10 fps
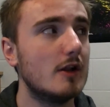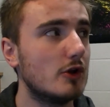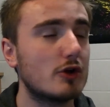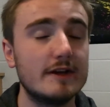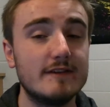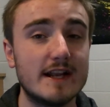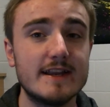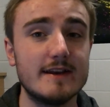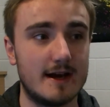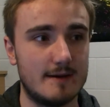Luckily that
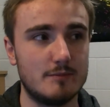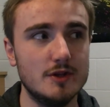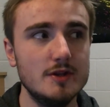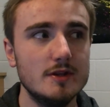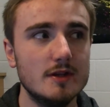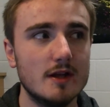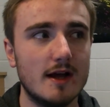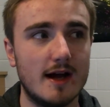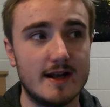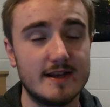didn't happen.
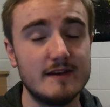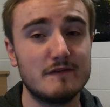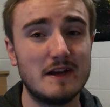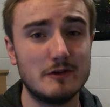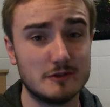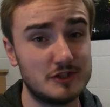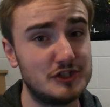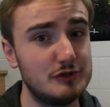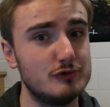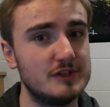I didn't faint on his
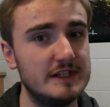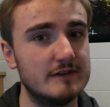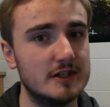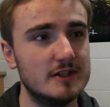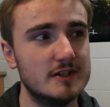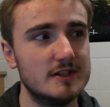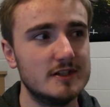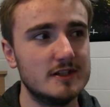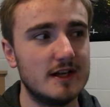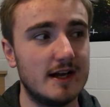shoes either.
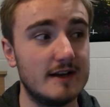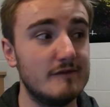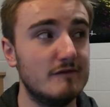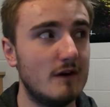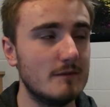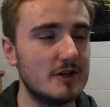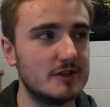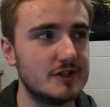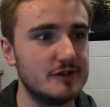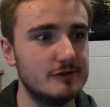I didn't vomit on
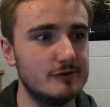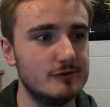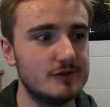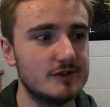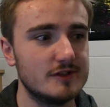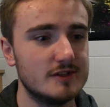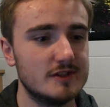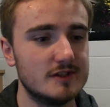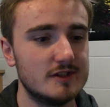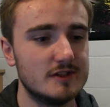his shoes.
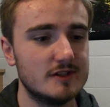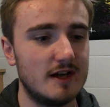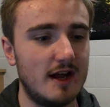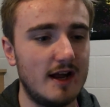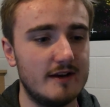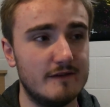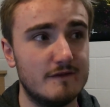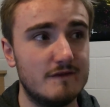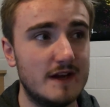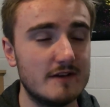I didn't
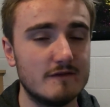faint